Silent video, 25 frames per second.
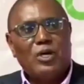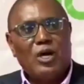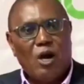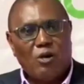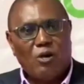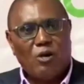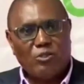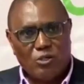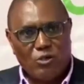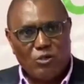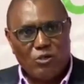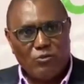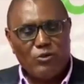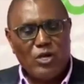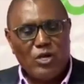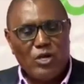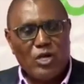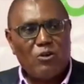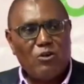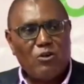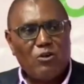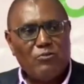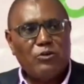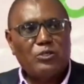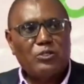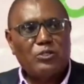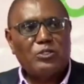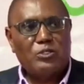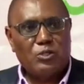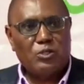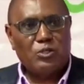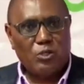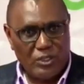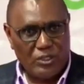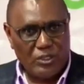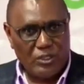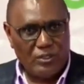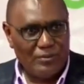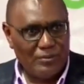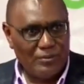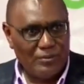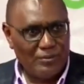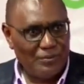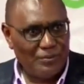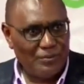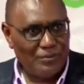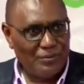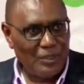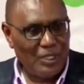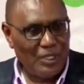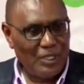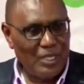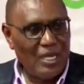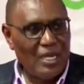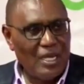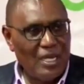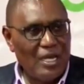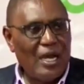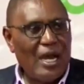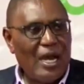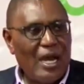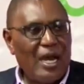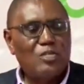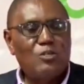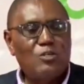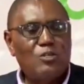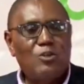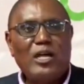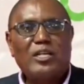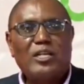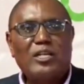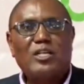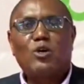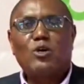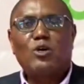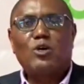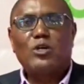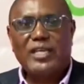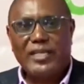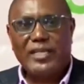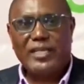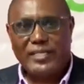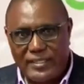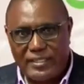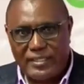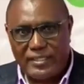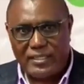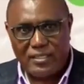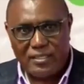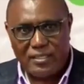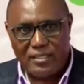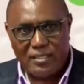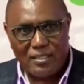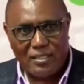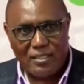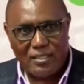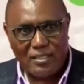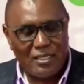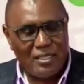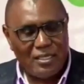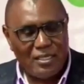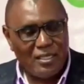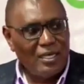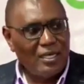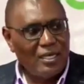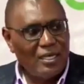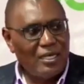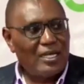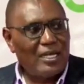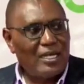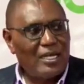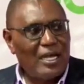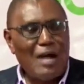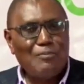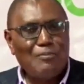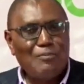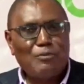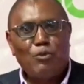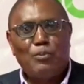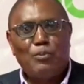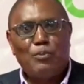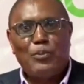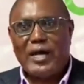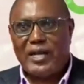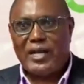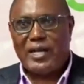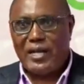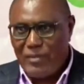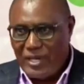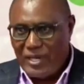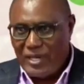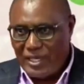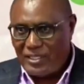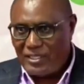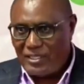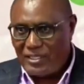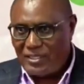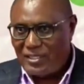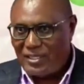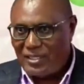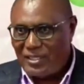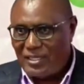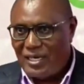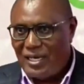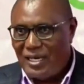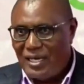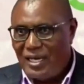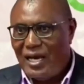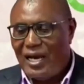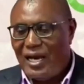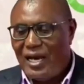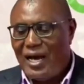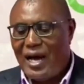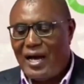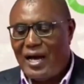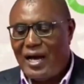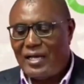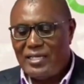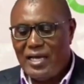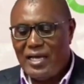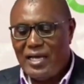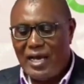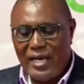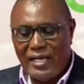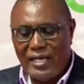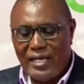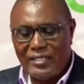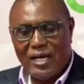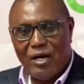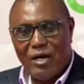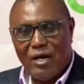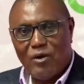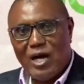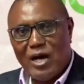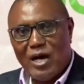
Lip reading: out of your comfort zone and go and contest. Come to parliament and realize